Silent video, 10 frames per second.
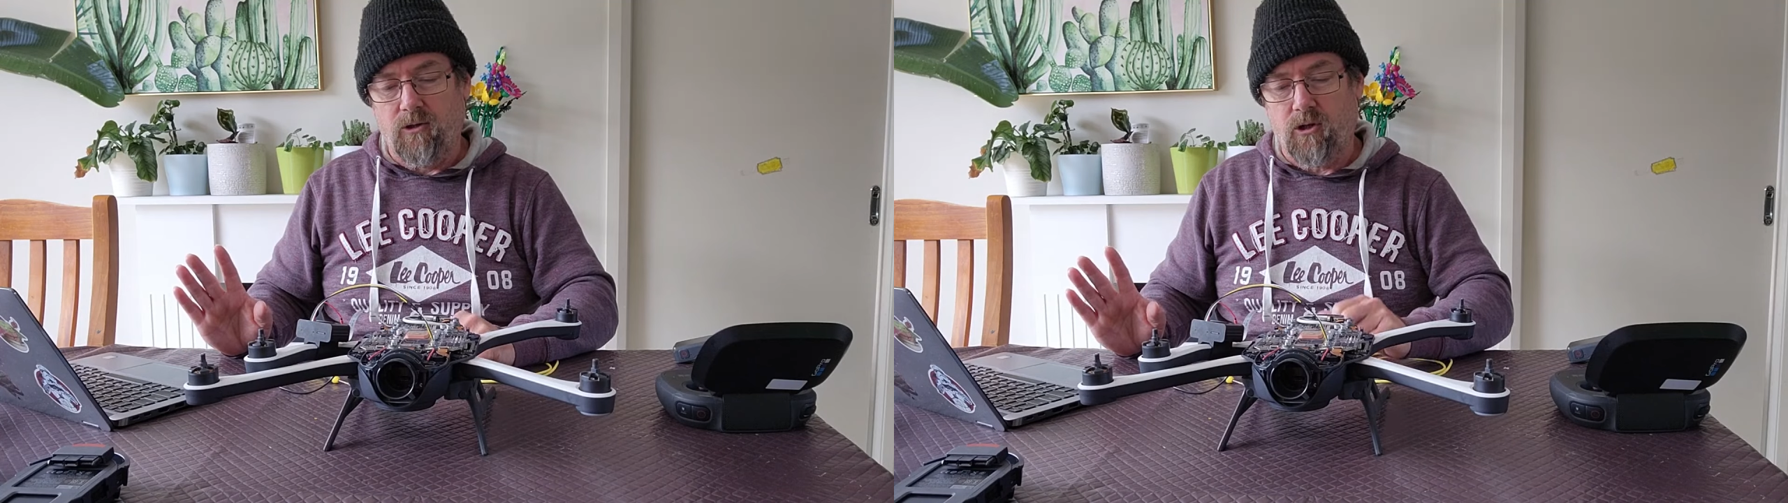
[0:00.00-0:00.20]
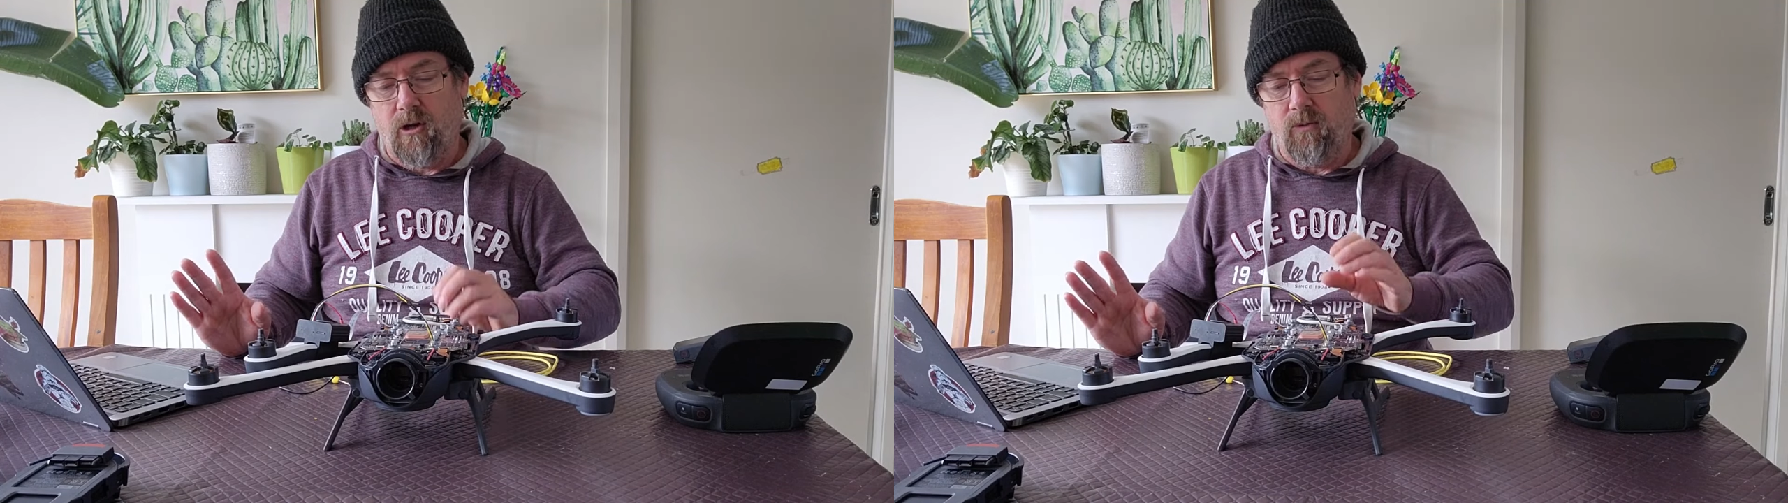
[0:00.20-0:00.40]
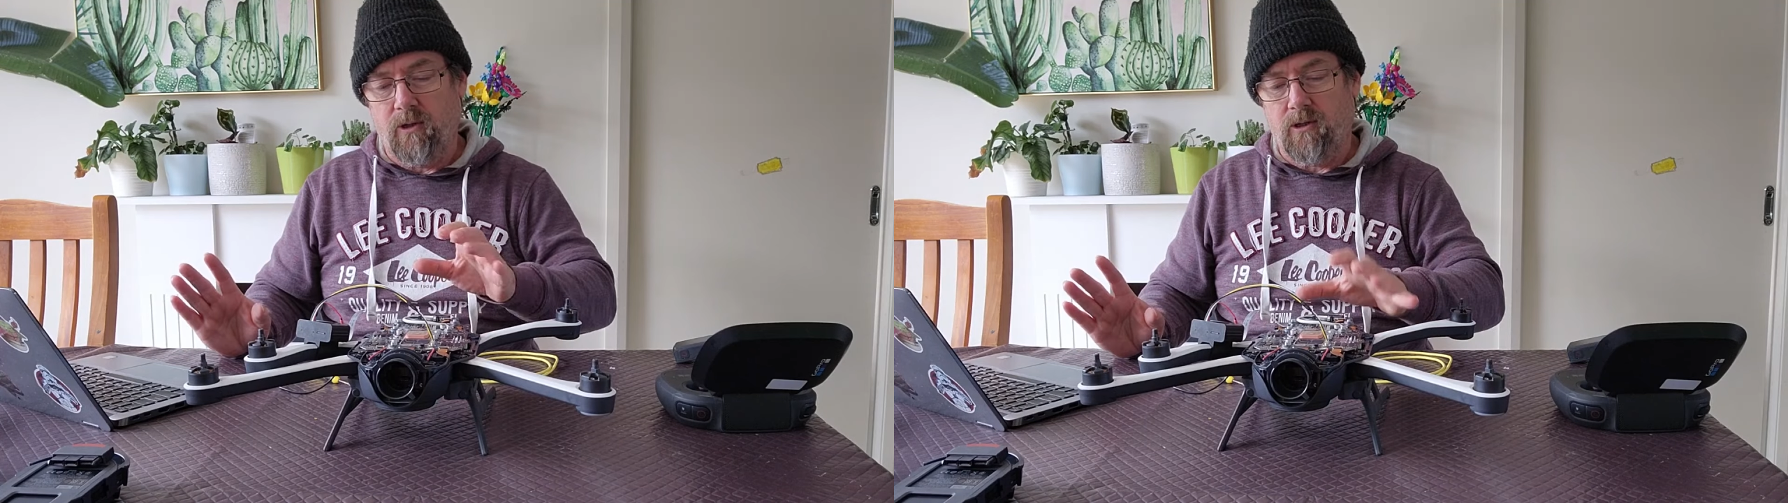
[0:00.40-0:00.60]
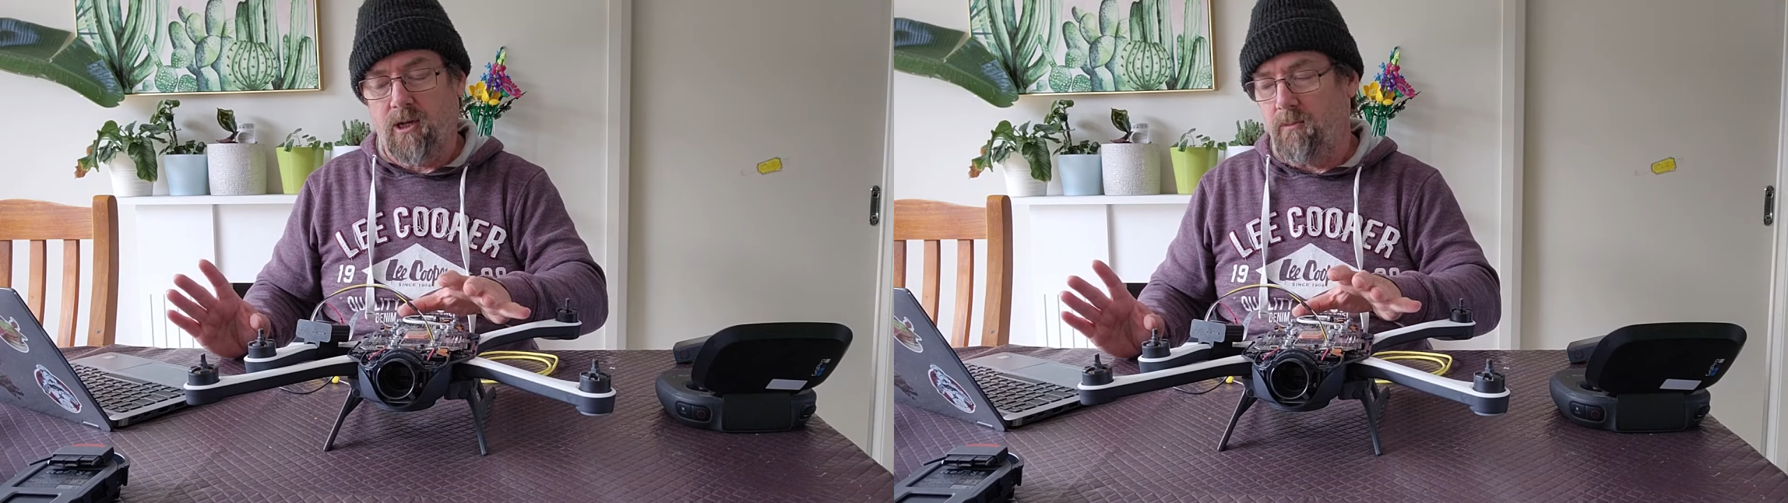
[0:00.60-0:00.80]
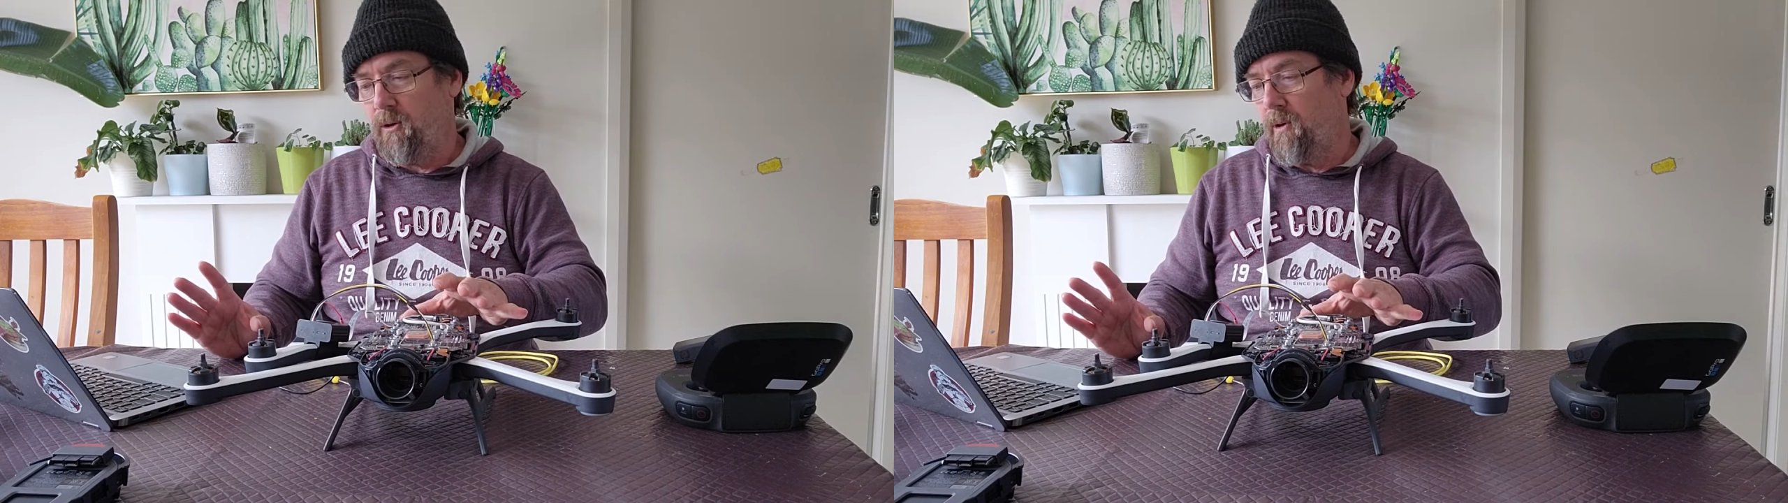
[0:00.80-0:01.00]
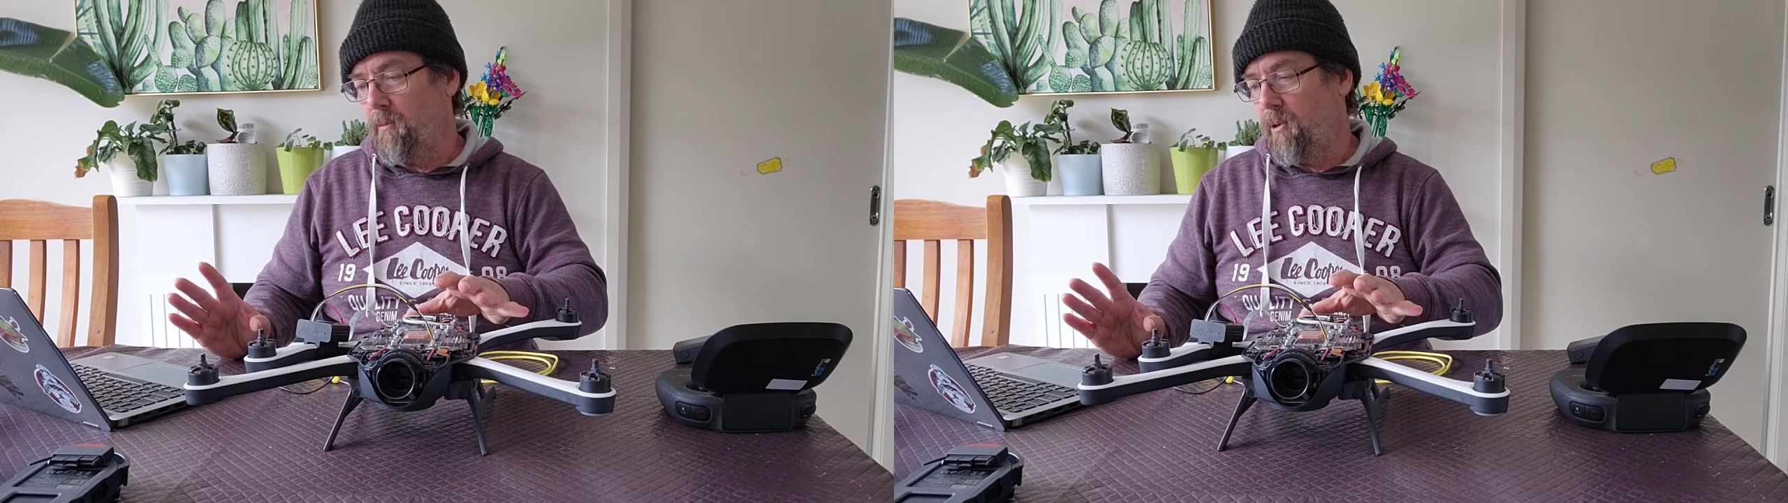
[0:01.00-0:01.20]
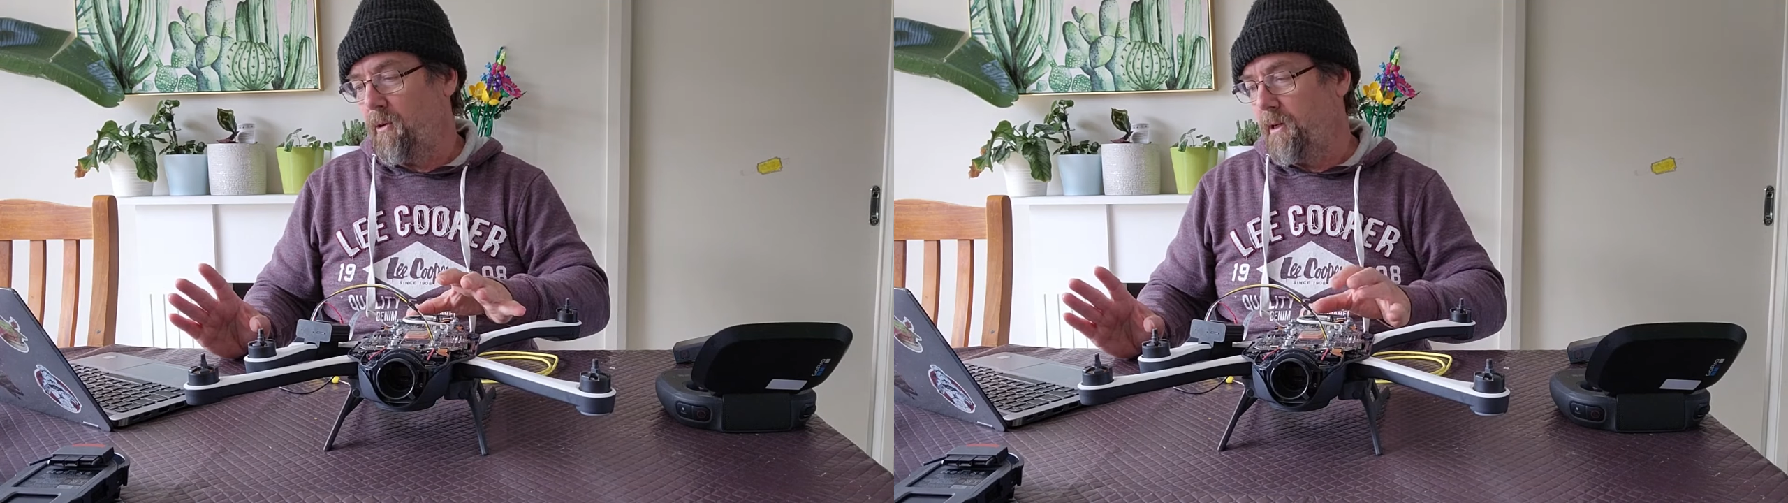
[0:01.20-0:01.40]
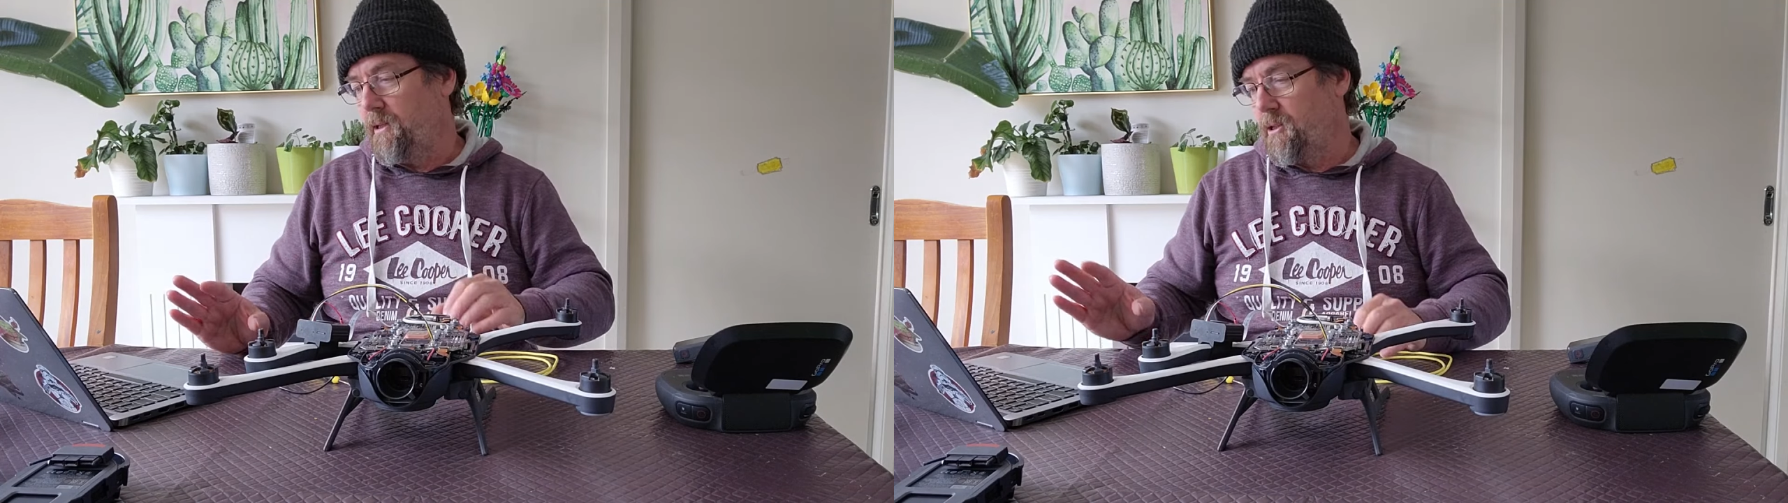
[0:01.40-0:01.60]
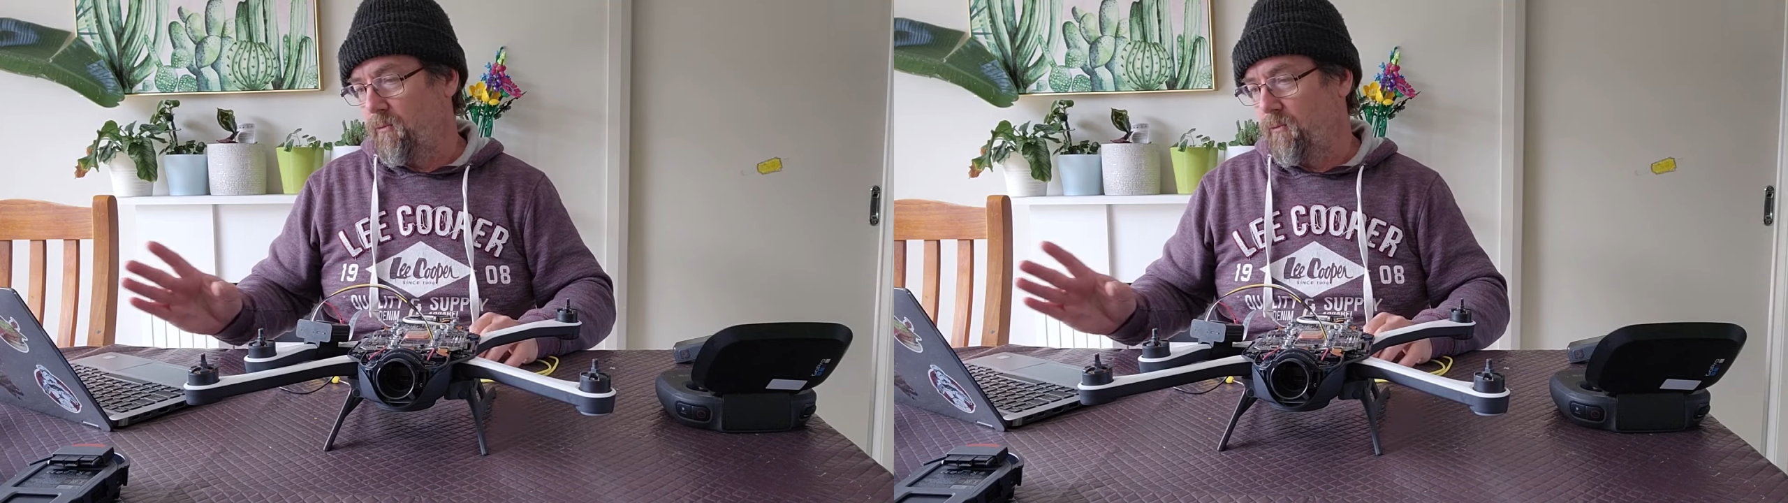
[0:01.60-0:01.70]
show you where the TP1 point is